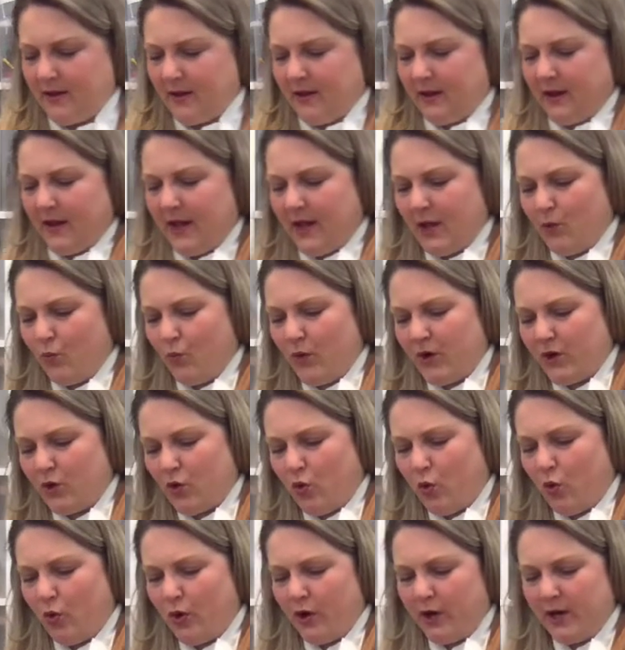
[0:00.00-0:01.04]
And when
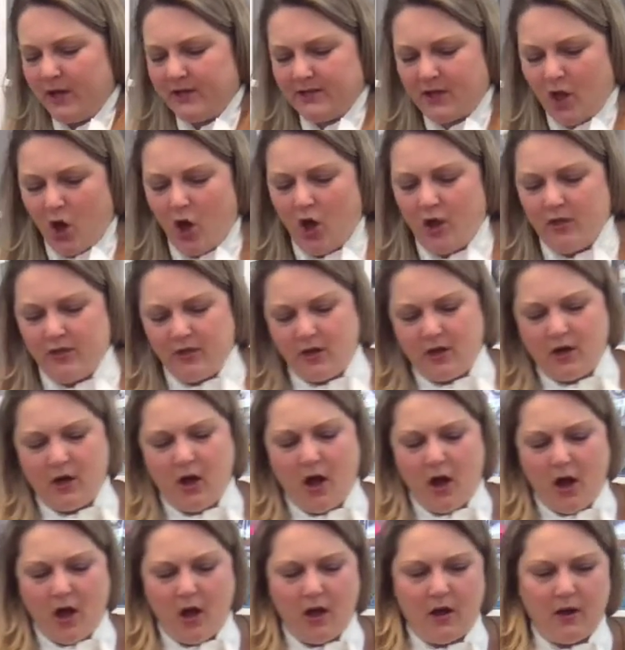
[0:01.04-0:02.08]
corn is on the
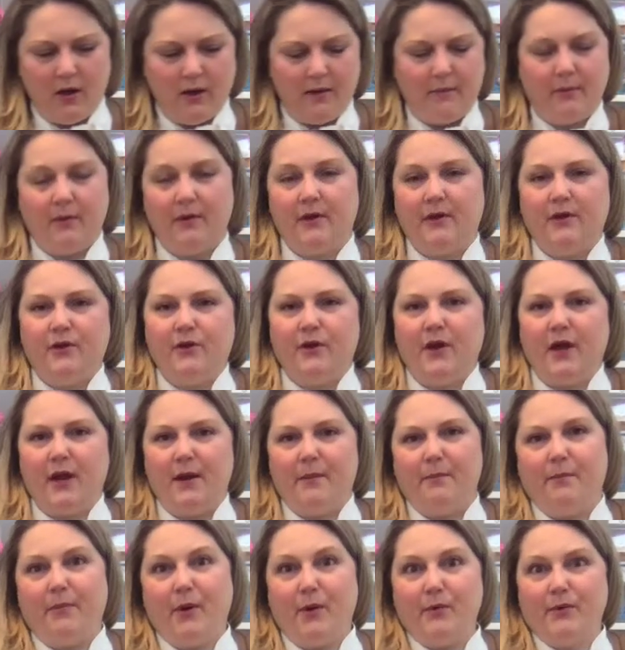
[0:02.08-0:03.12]
cob, you get
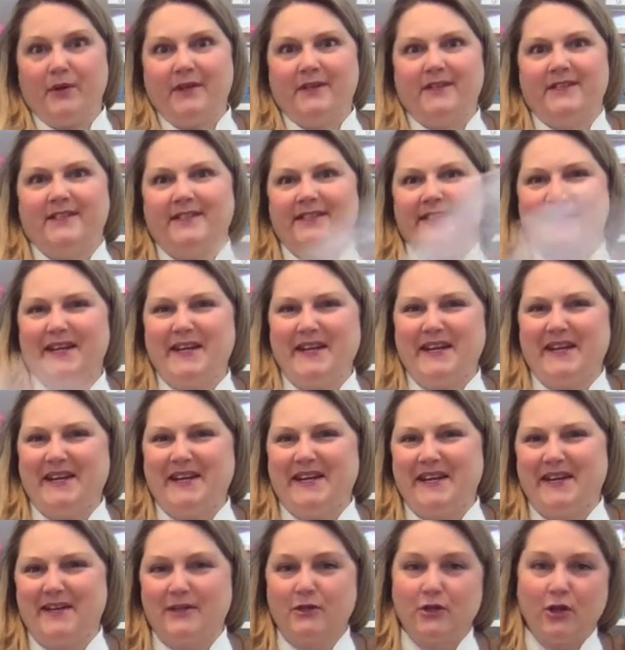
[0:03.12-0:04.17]
a bonus C
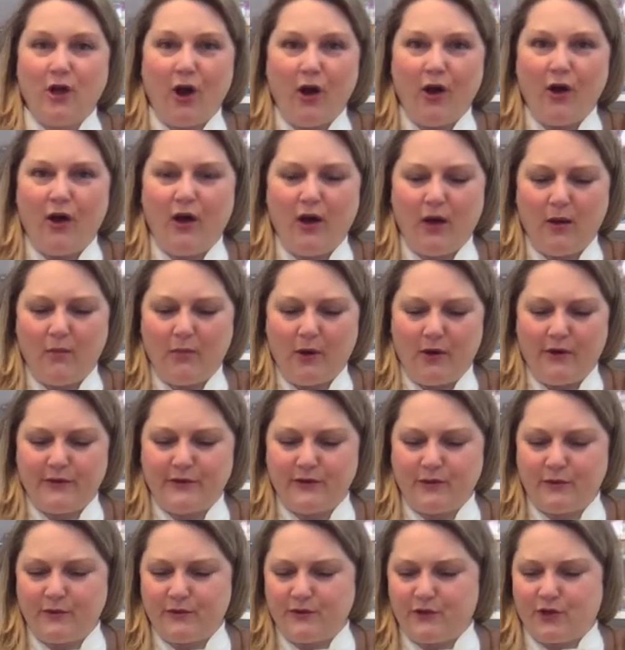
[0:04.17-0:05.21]
because cob
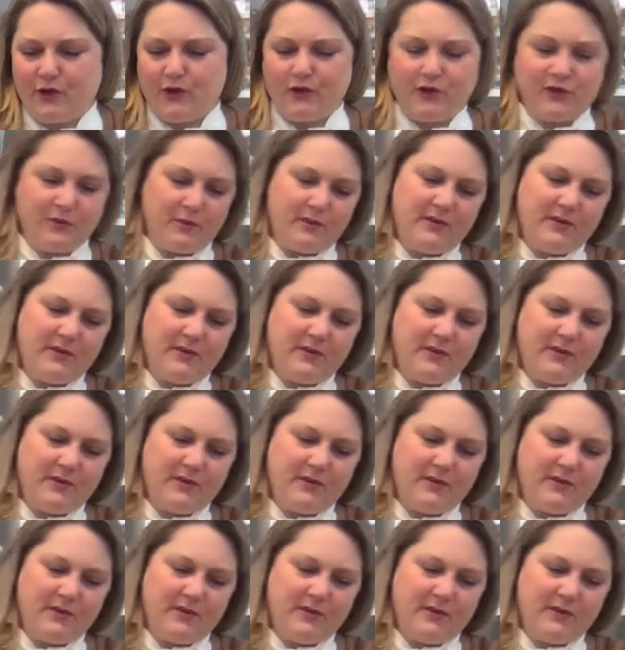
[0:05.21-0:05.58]
also starts with